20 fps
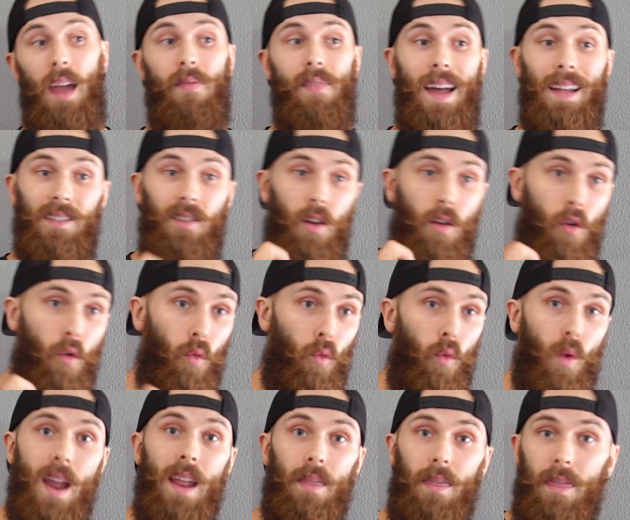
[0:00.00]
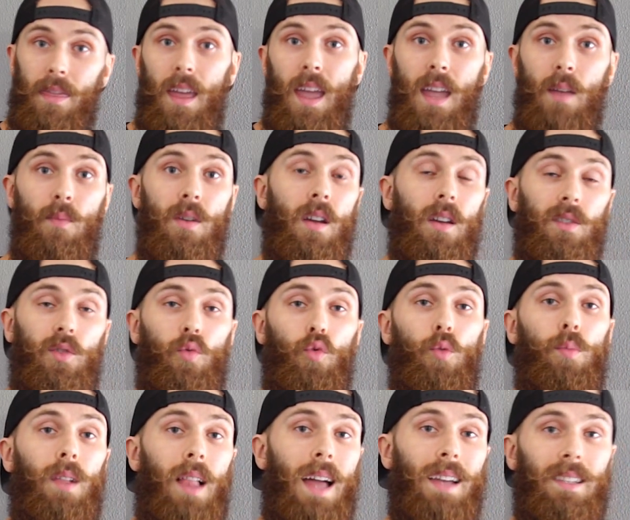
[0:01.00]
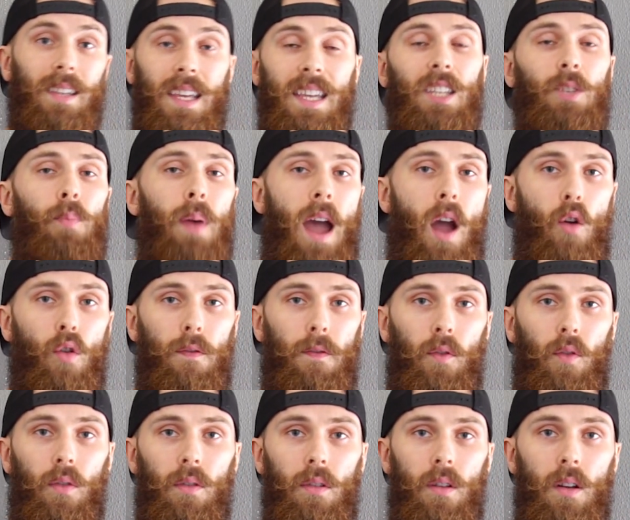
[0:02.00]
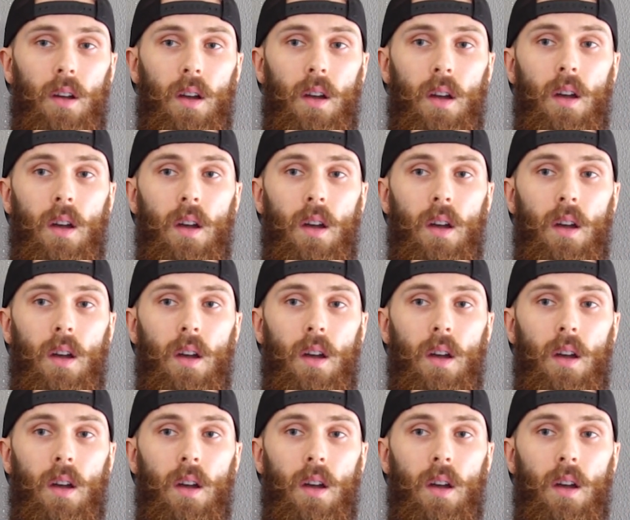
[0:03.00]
and that's a great thing because the group class is powerful,